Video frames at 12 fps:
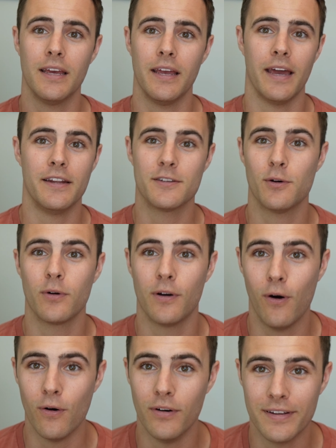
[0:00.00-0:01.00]
And his whole
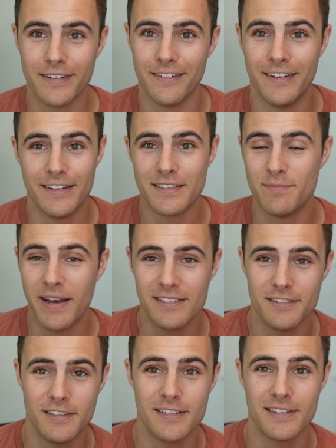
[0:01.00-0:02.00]
goal and his
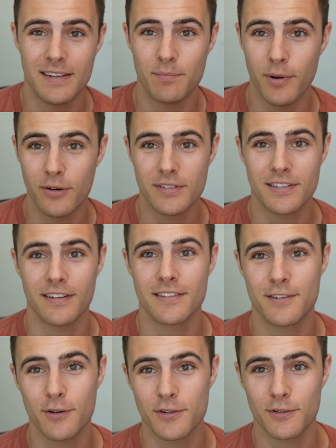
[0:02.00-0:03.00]
messages that he posts on
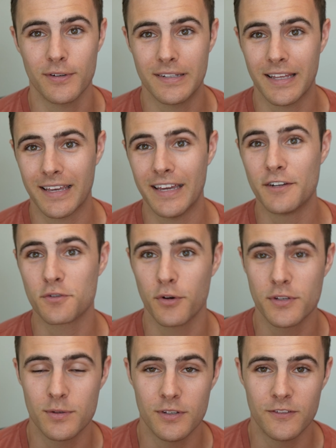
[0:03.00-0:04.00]
social and like
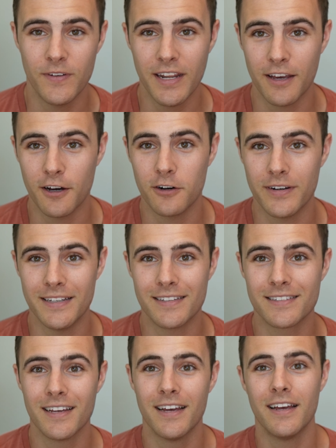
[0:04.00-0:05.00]
intros to his video is,